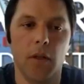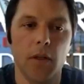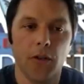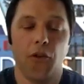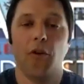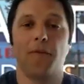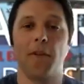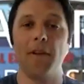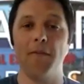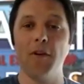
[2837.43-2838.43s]
So
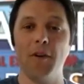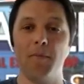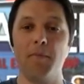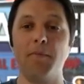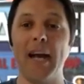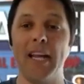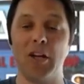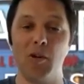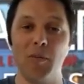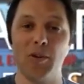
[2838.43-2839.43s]
if you're buying
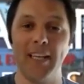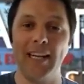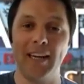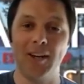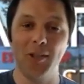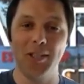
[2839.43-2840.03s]
a home right now,